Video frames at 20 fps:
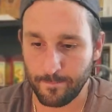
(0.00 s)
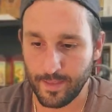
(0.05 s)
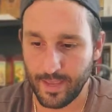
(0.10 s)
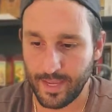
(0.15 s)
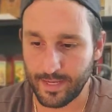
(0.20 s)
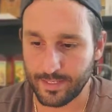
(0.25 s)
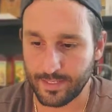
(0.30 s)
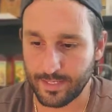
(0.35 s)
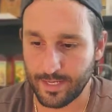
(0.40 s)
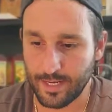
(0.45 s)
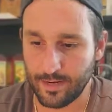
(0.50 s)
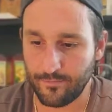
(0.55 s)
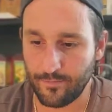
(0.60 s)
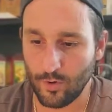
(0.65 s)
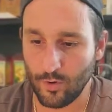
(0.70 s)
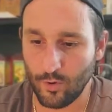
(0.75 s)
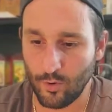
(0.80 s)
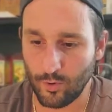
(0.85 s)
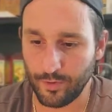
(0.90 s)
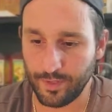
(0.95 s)
a set of
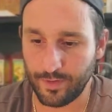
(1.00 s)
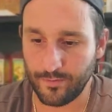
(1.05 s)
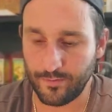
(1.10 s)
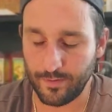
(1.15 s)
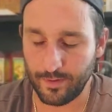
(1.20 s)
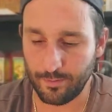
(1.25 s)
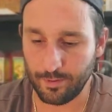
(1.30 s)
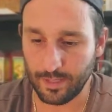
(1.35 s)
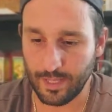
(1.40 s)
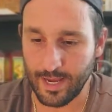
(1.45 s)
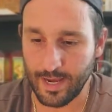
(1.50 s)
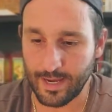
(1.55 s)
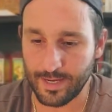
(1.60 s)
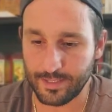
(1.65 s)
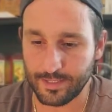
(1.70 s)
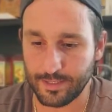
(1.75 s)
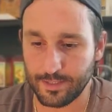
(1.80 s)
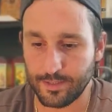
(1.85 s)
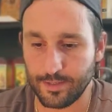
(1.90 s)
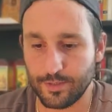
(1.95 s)
old and feeble
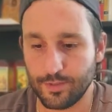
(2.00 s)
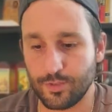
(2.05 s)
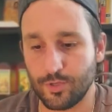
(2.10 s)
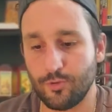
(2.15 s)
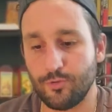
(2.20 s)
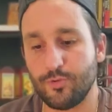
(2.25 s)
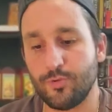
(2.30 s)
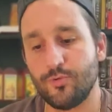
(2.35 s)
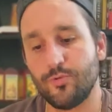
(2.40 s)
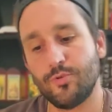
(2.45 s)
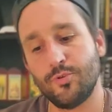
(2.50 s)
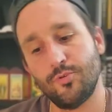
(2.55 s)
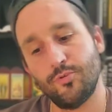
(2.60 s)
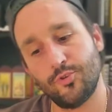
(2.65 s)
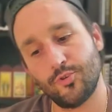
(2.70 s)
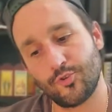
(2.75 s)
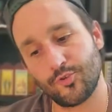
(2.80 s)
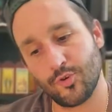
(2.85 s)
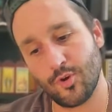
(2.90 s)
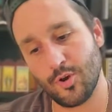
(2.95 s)
eyes. So, too
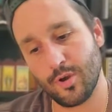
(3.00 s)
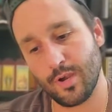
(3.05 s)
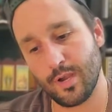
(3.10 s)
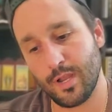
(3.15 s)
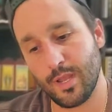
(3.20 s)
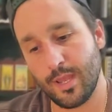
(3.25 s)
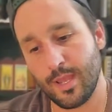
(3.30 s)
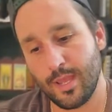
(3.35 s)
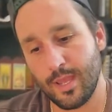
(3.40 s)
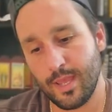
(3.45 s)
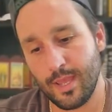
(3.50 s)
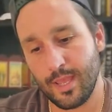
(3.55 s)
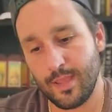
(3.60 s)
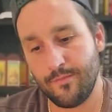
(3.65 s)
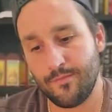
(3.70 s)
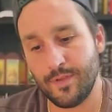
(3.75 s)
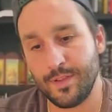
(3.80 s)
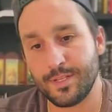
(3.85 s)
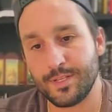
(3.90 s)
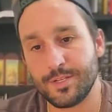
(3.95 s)
strong a
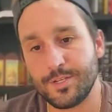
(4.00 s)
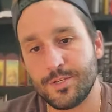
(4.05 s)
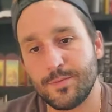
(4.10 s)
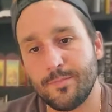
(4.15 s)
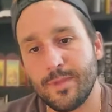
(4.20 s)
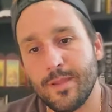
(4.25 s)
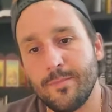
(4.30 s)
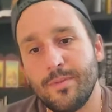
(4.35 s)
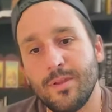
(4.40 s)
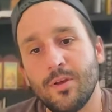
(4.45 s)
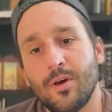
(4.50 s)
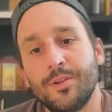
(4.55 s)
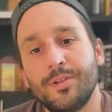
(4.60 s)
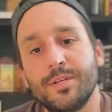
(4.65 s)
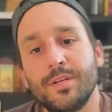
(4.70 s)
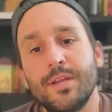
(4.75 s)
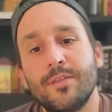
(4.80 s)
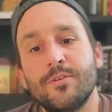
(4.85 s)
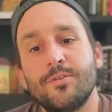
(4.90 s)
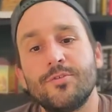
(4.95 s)
vintage may be
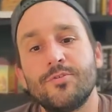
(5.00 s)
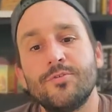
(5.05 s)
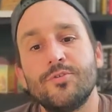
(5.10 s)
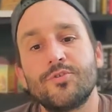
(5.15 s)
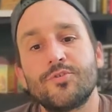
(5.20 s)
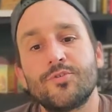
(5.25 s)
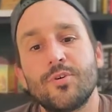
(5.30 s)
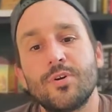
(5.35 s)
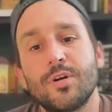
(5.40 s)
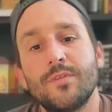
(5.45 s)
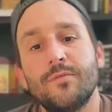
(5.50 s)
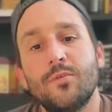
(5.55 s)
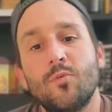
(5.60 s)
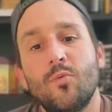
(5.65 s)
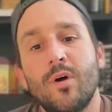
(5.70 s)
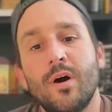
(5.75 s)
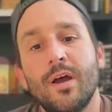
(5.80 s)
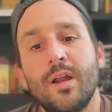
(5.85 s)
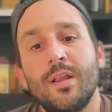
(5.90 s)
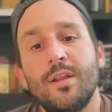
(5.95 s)
altogether too strong of a
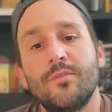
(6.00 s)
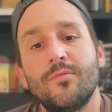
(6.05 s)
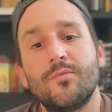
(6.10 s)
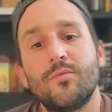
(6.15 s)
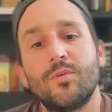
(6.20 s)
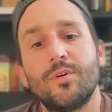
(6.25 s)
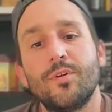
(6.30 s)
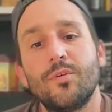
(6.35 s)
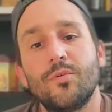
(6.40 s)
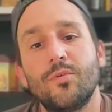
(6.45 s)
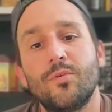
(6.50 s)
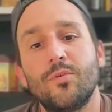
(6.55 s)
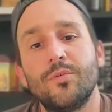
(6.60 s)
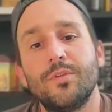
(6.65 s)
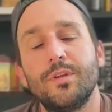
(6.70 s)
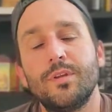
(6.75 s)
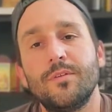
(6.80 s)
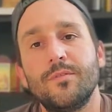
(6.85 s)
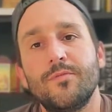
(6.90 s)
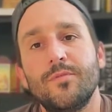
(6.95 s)
wine for an
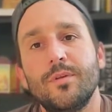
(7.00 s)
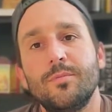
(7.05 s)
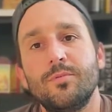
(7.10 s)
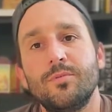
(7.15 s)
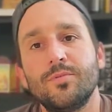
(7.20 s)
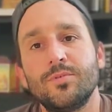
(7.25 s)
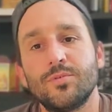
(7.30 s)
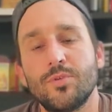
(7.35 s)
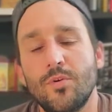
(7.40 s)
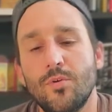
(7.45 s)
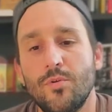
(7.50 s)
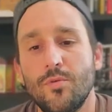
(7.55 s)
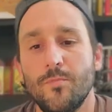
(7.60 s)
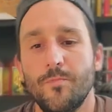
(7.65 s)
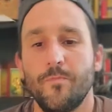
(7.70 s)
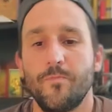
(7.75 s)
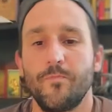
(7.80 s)
old and feeble soul